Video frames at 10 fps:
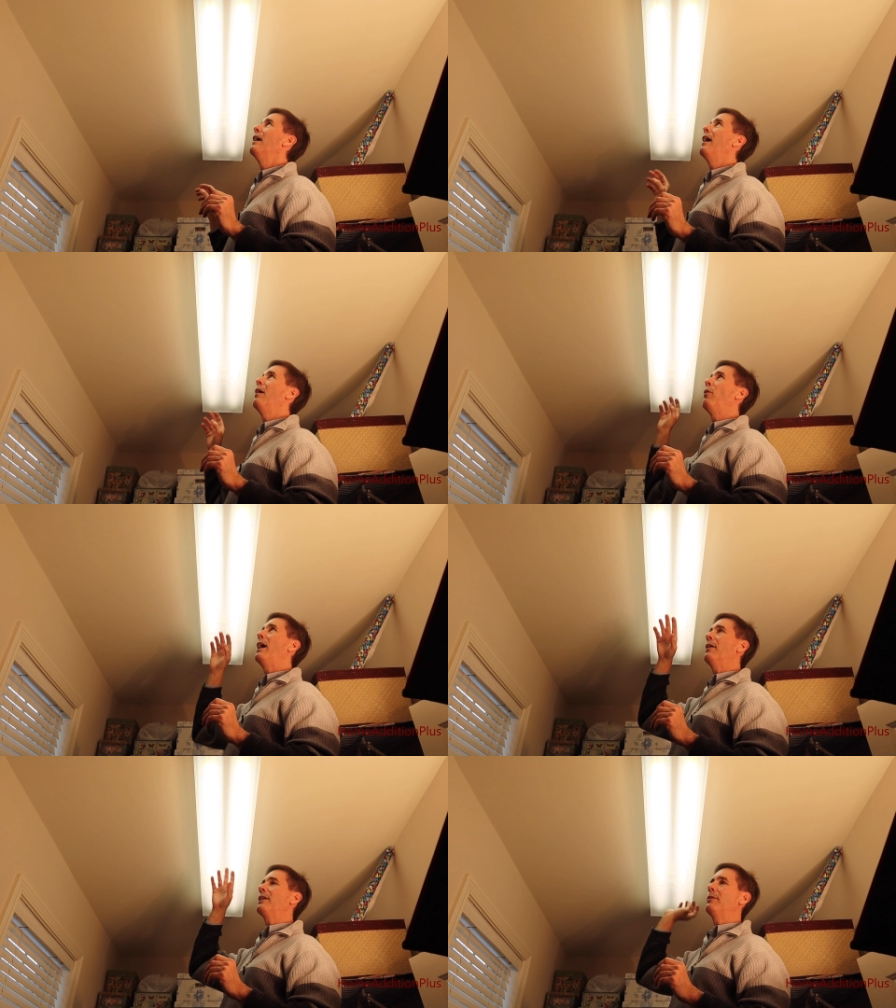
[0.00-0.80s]

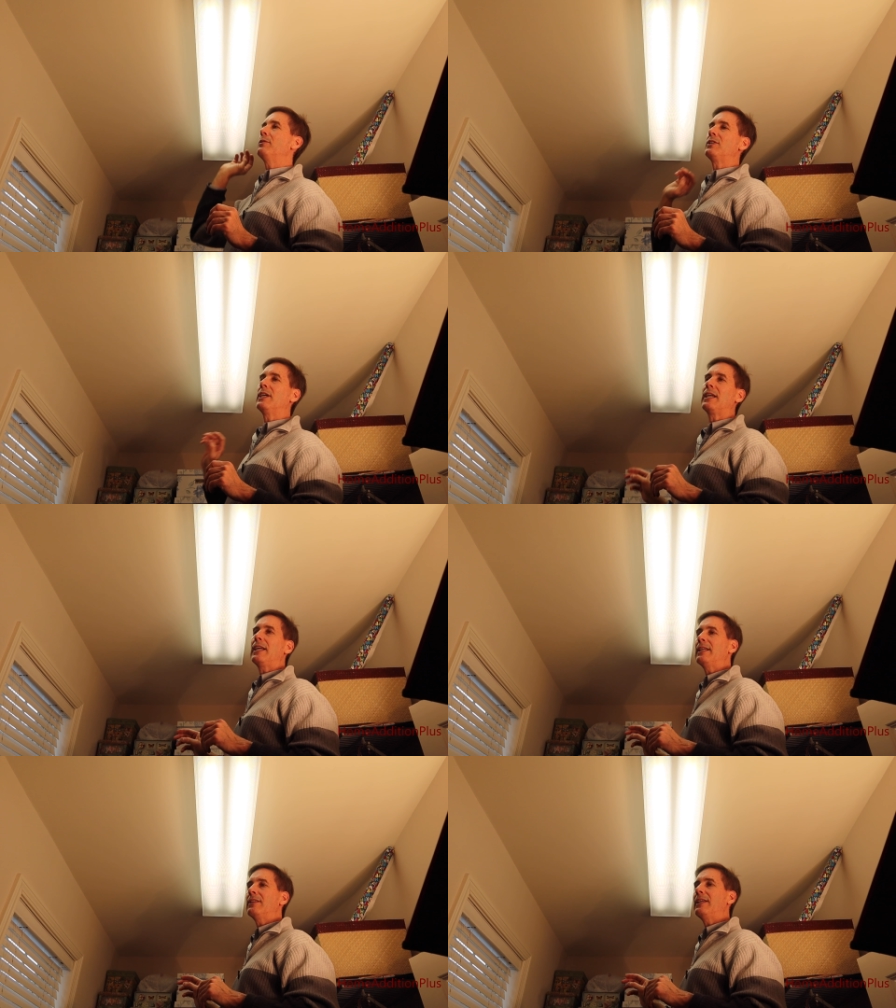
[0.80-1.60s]
wiring that was
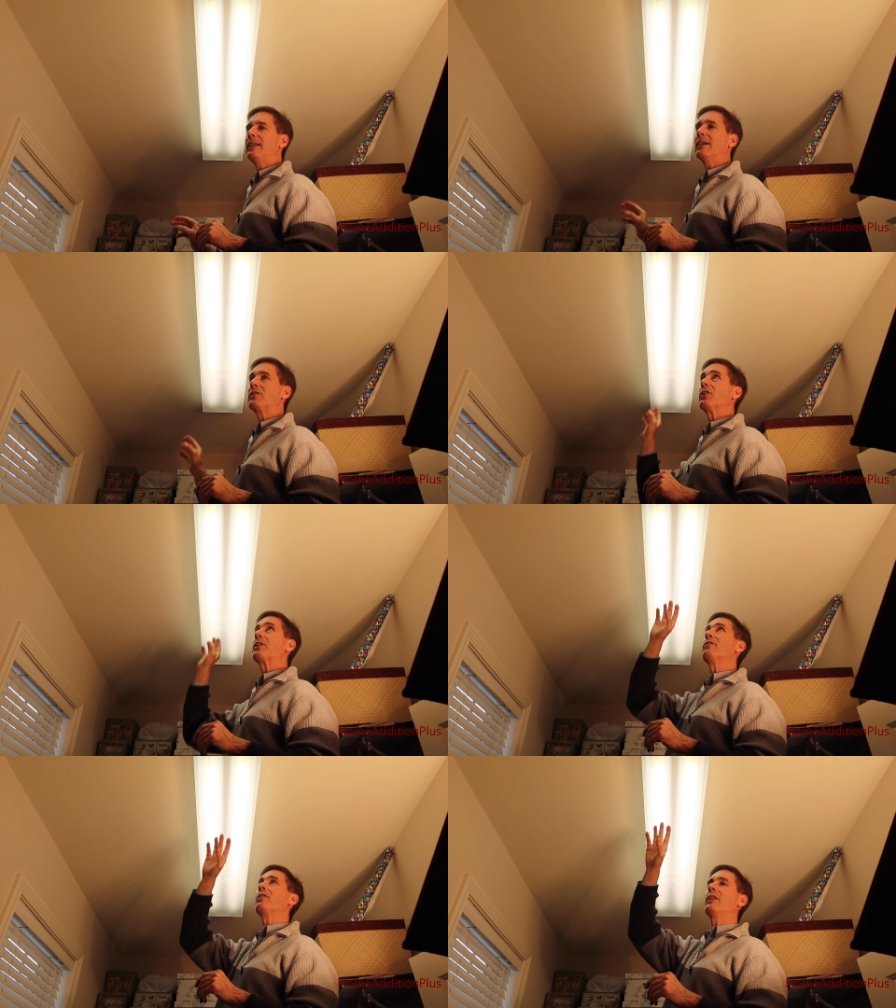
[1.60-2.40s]
in the
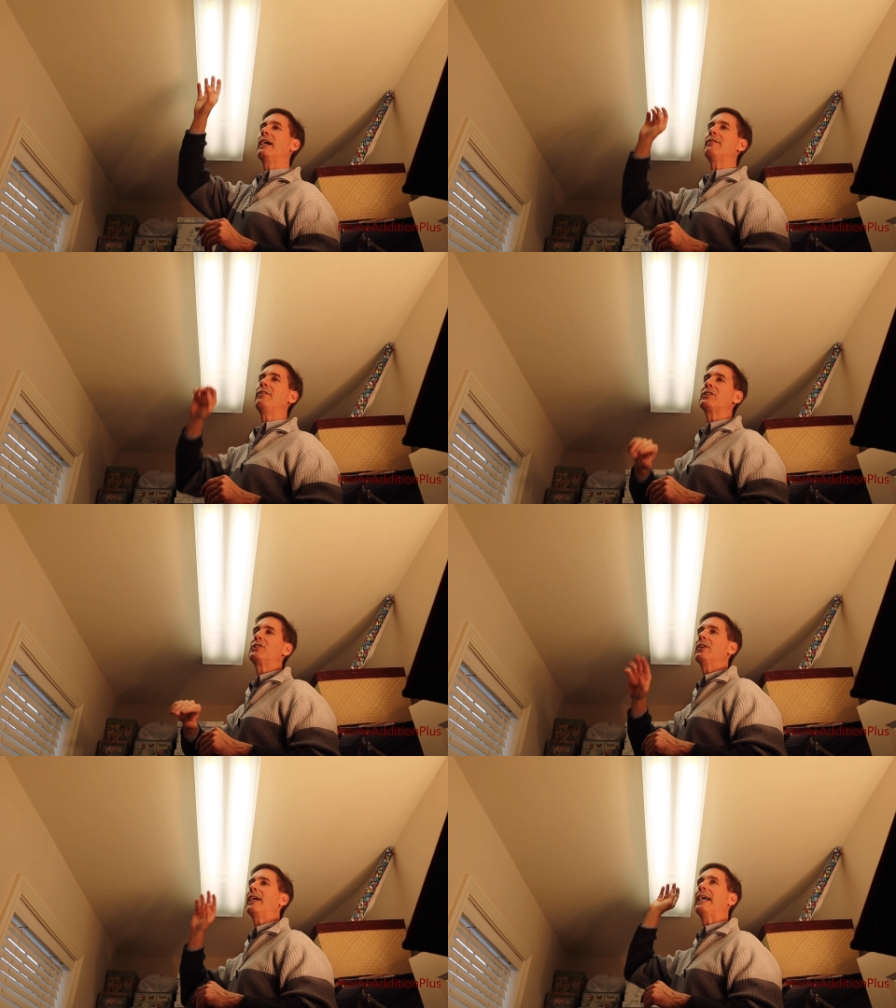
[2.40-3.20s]
circuit for the light
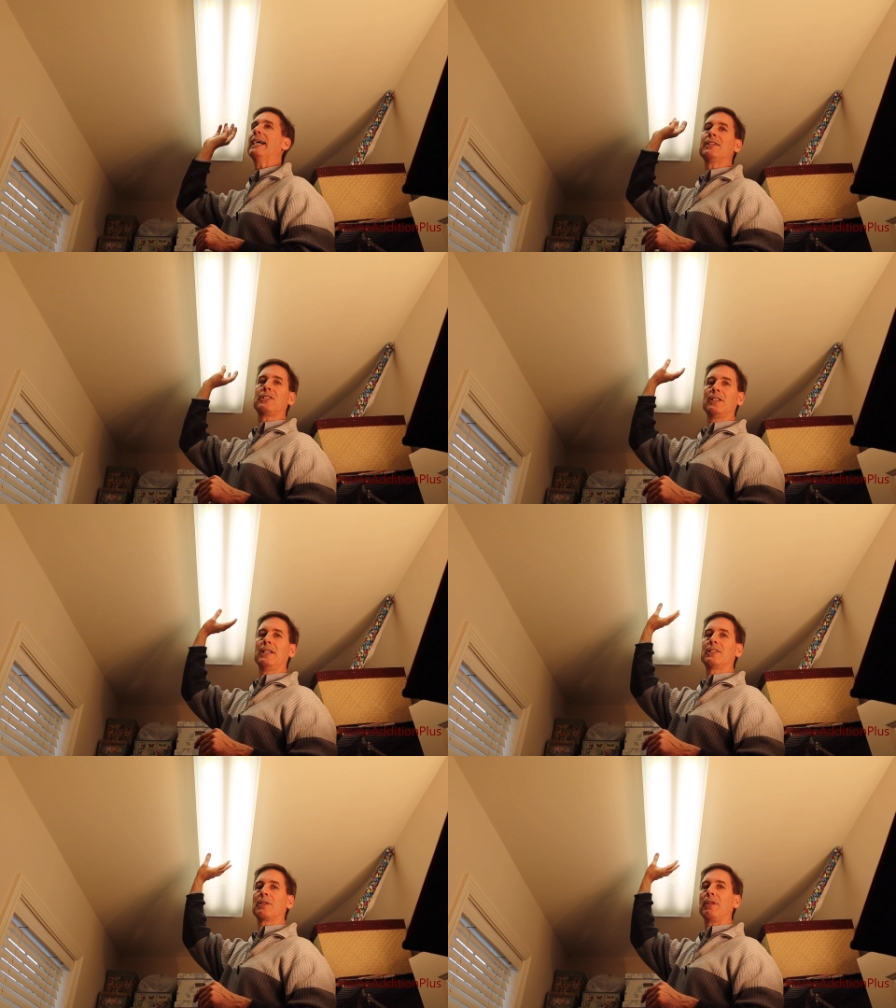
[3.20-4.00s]
fixture and to
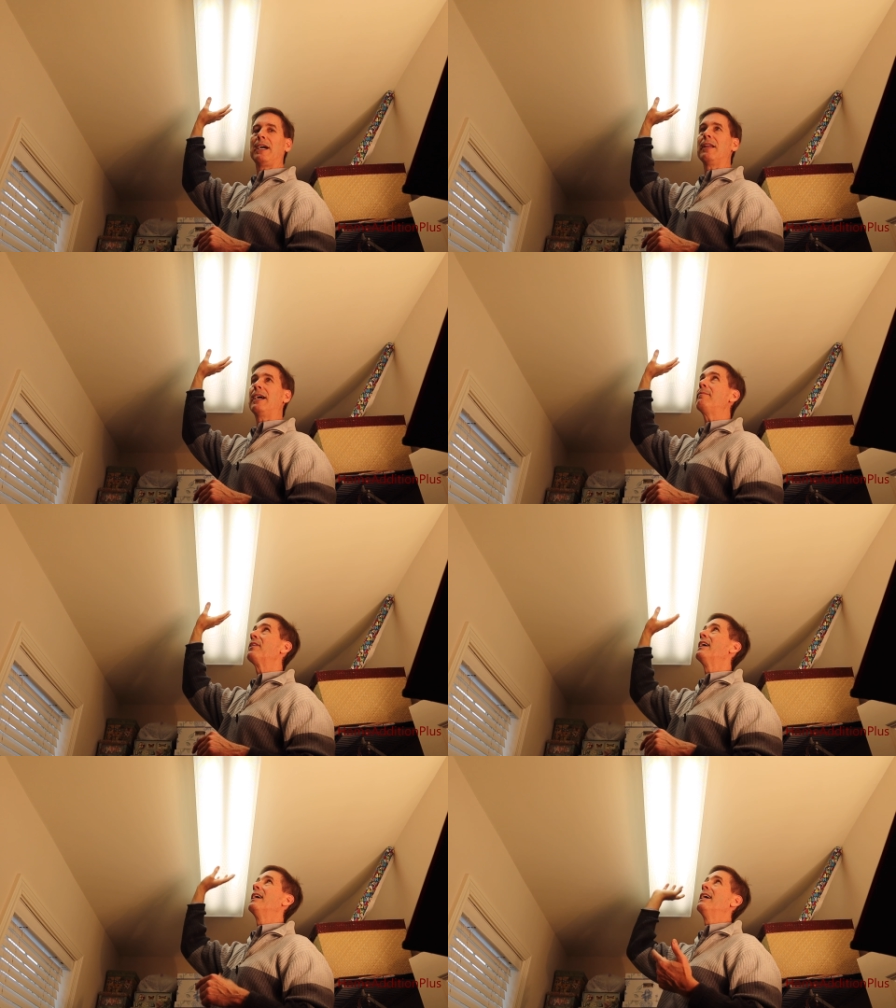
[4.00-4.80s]
the supply line.
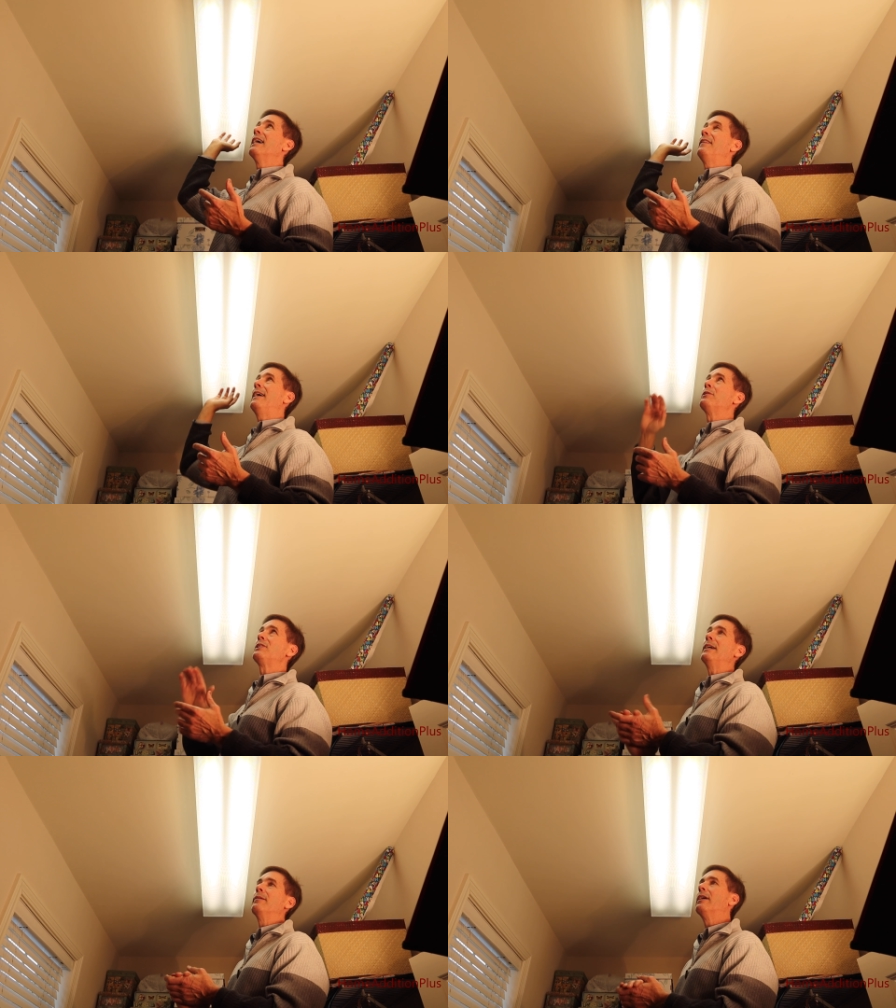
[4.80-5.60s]
And that
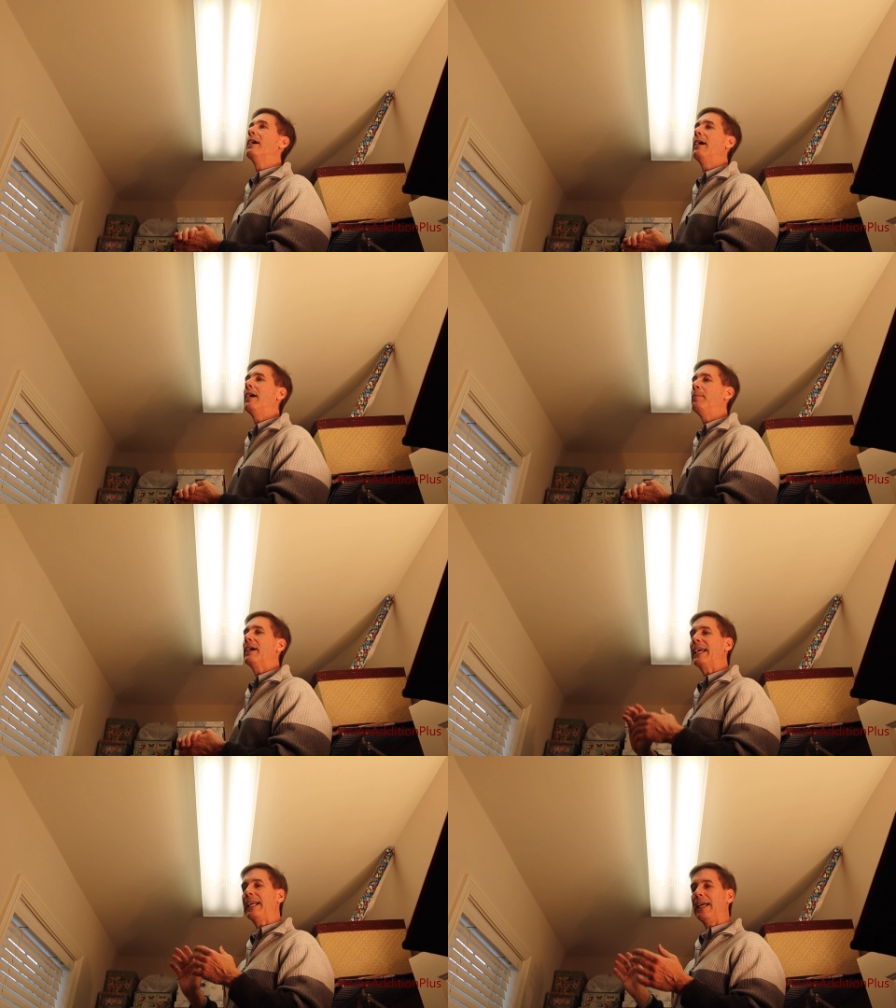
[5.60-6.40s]
was it.
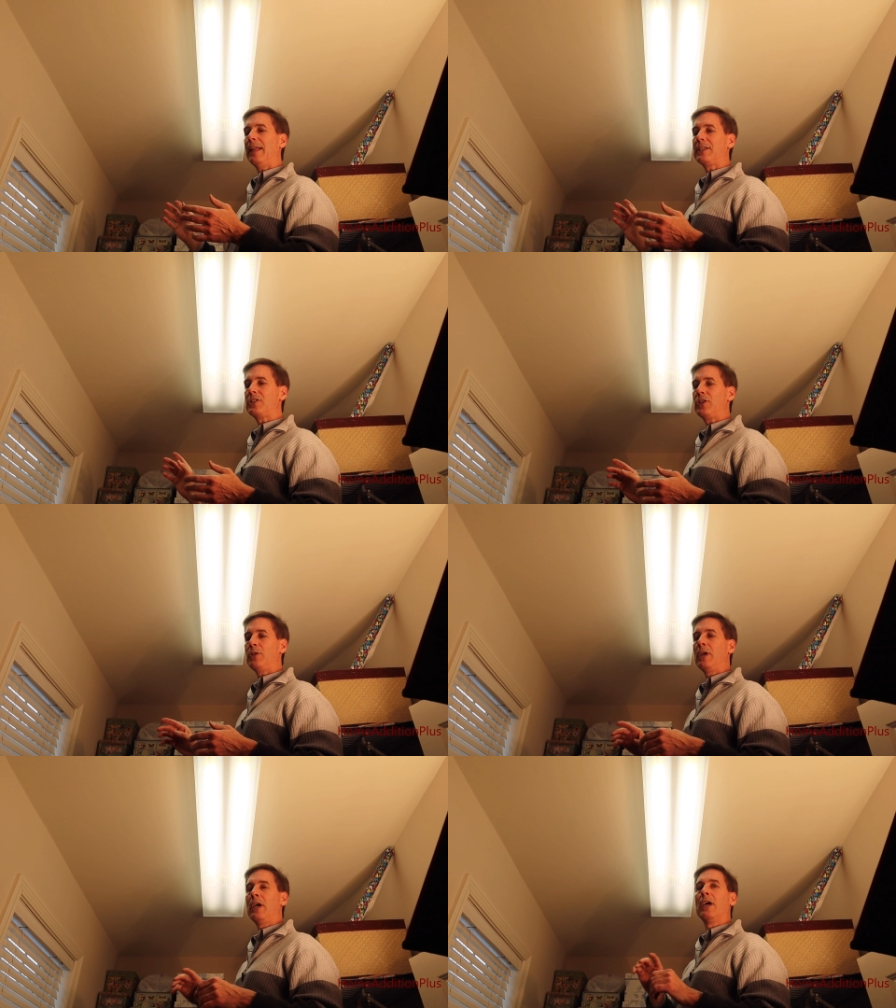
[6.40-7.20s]
Again, I like
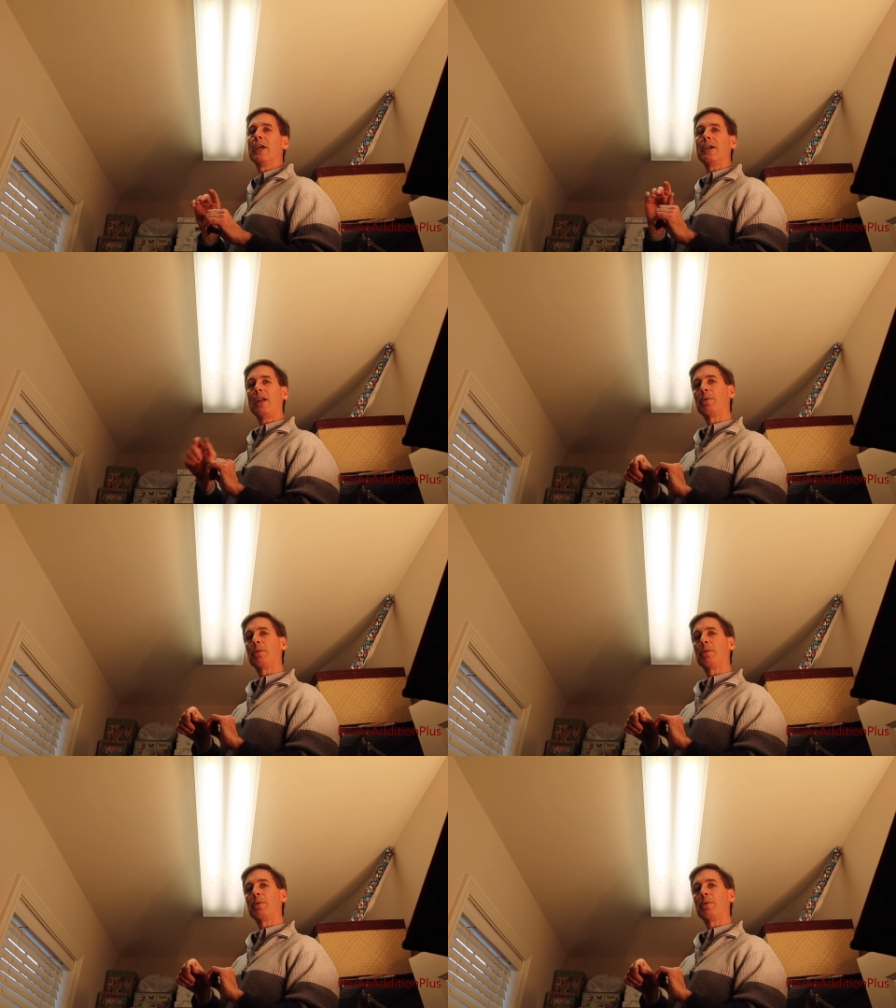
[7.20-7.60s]
to not